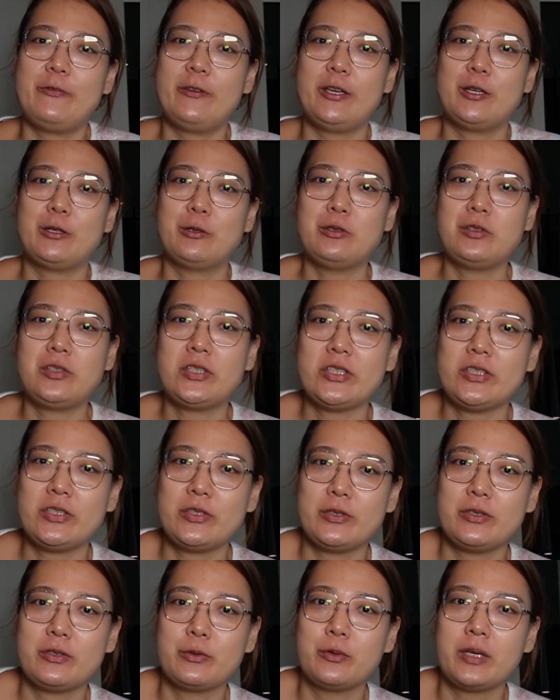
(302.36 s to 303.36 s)
failed
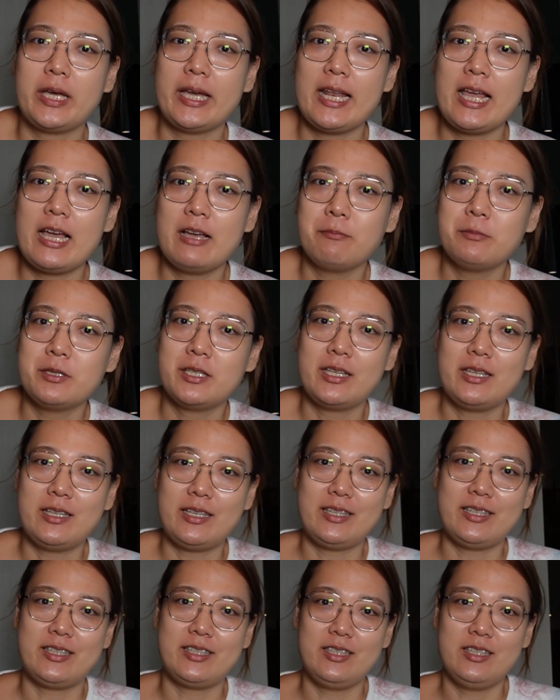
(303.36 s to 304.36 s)
to get up
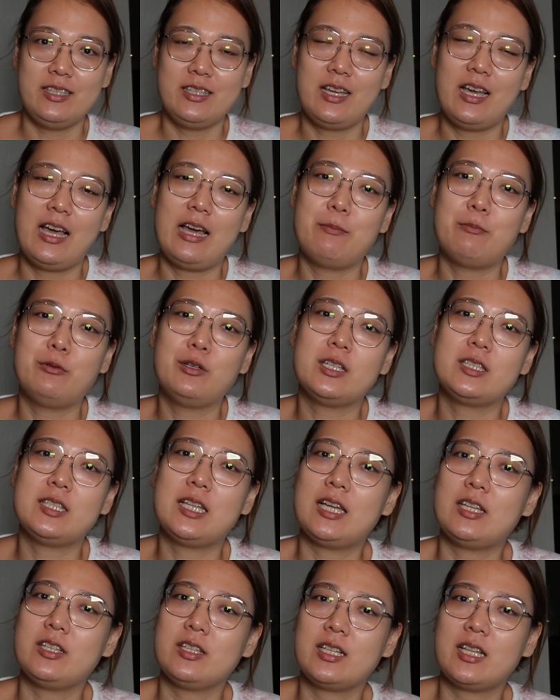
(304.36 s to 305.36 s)
and I booked
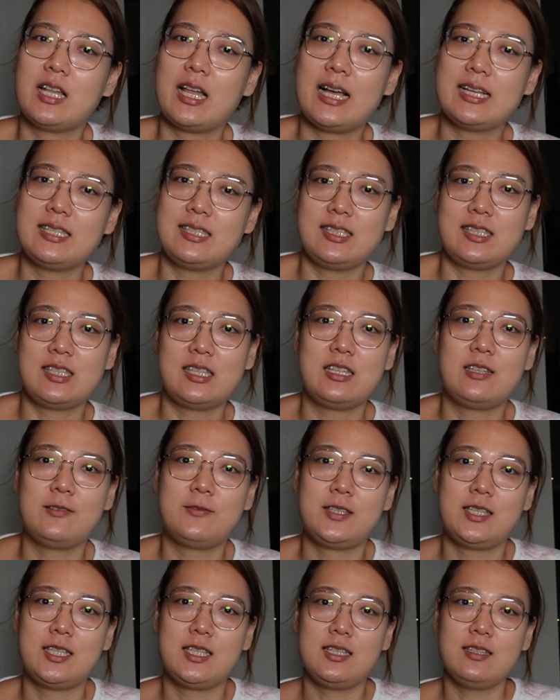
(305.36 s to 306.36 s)
another class in the
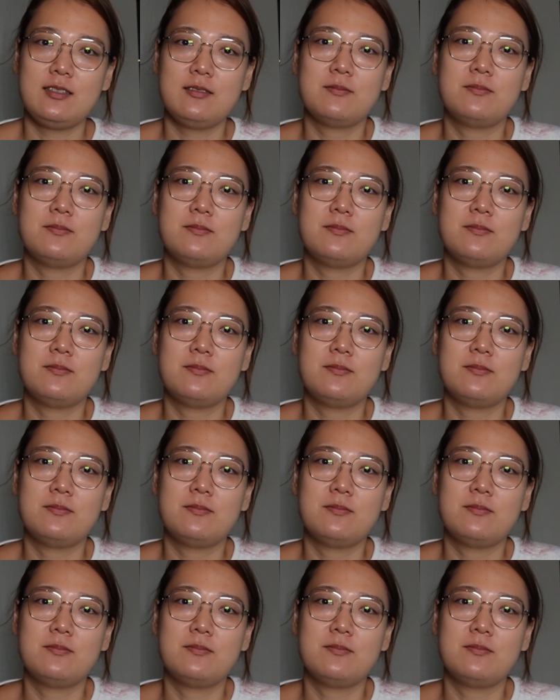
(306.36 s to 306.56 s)
evening.